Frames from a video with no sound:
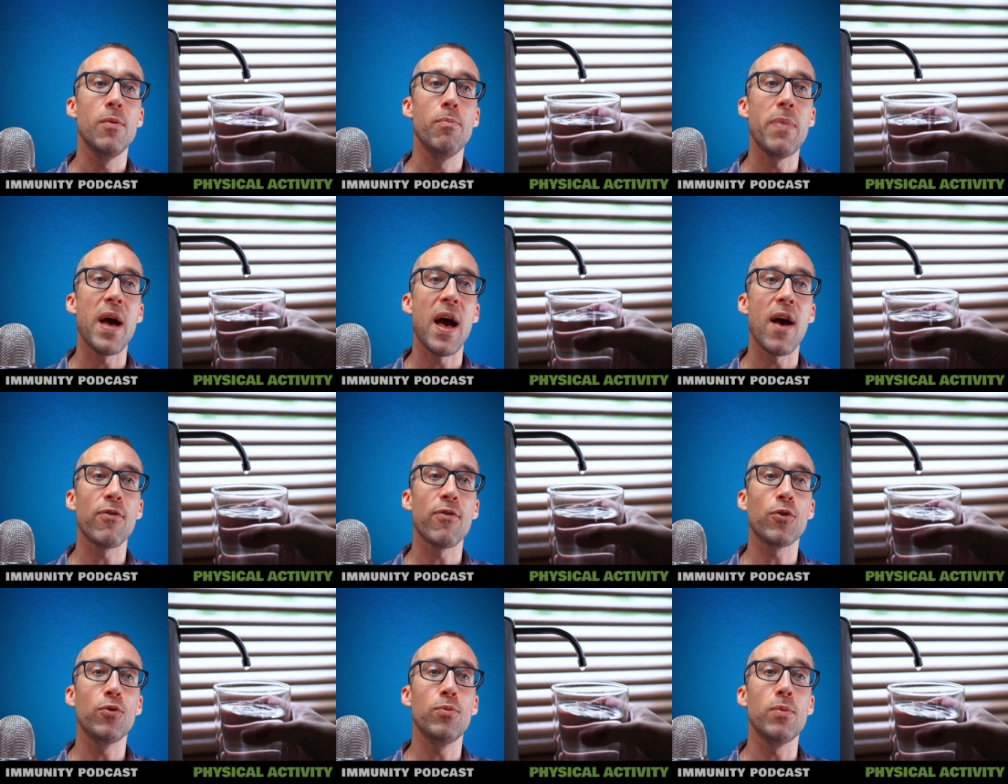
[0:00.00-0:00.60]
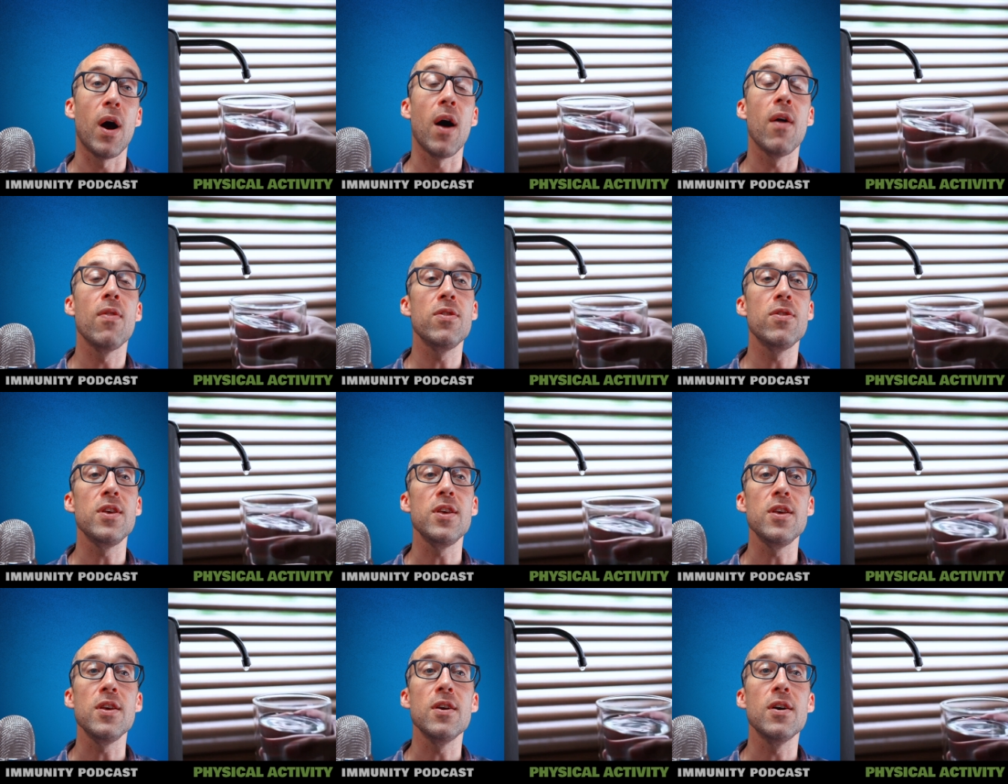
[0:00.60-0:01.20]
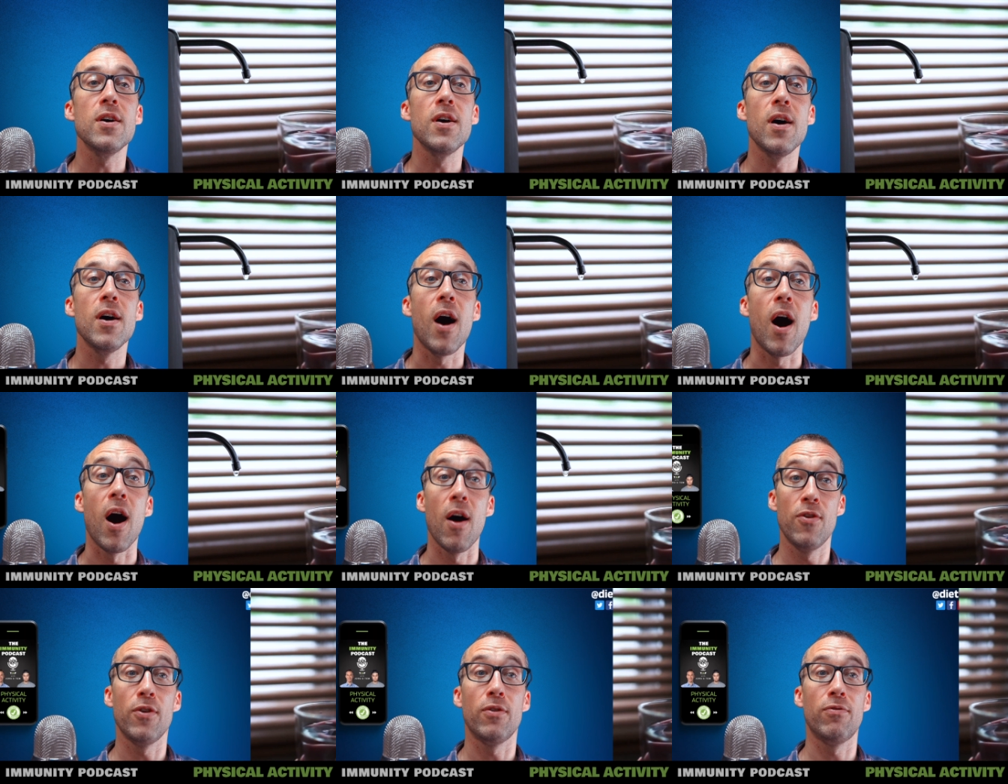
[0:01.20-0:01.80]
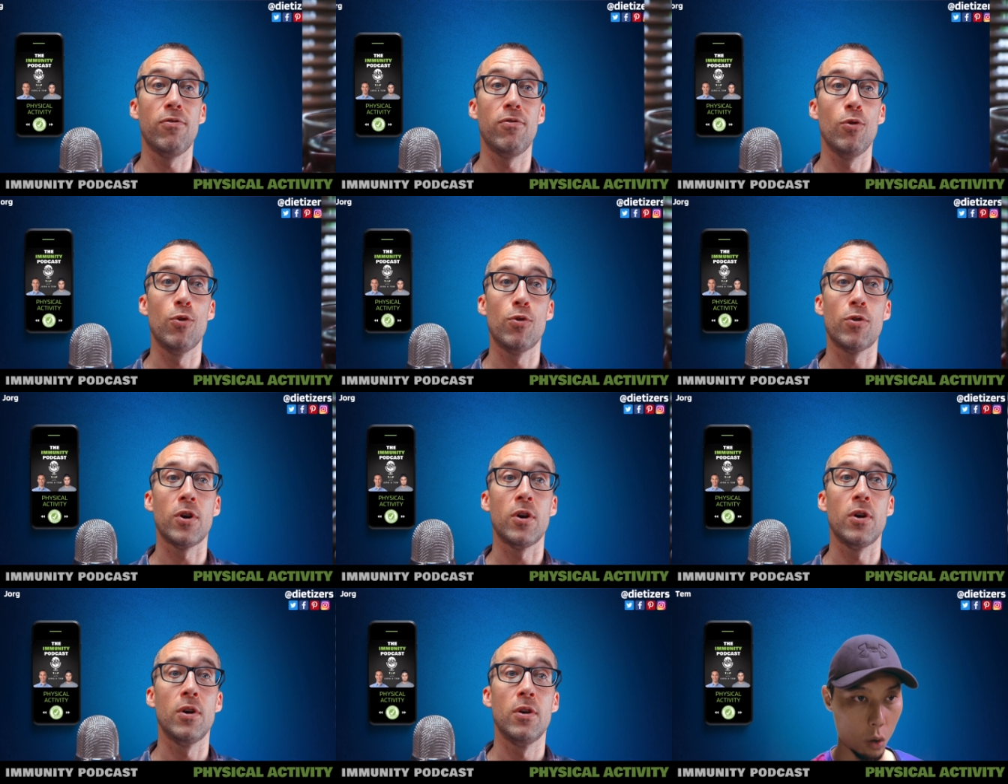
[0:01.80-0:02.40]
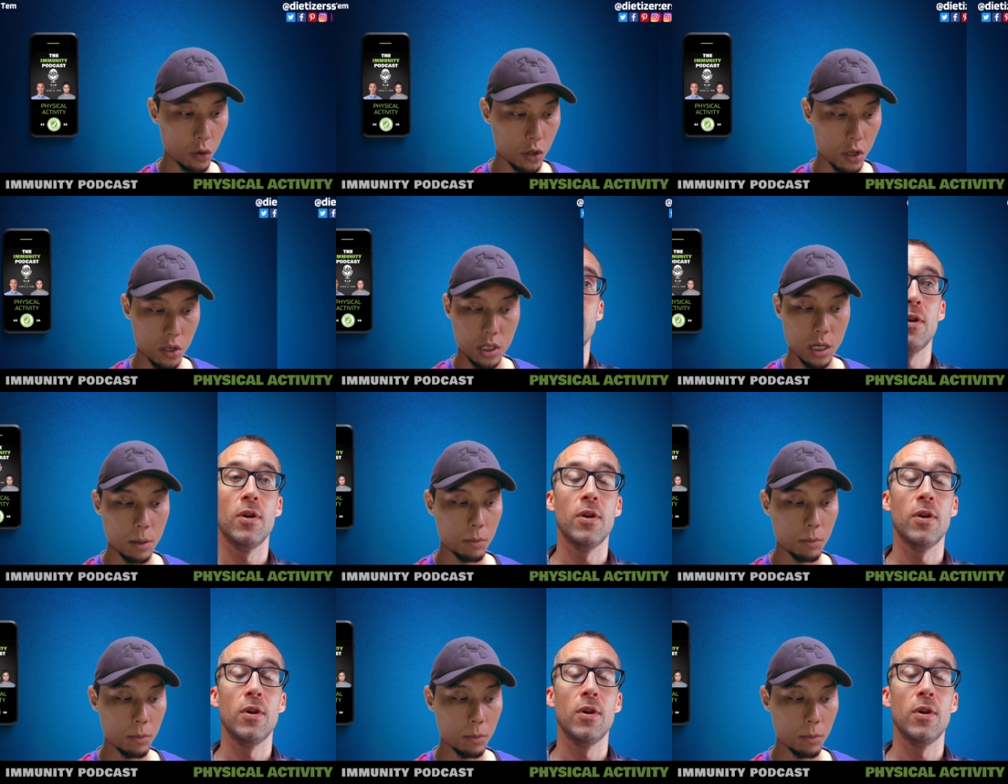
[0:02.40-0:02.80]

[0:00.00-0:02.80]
bathroom on the other floor. Or just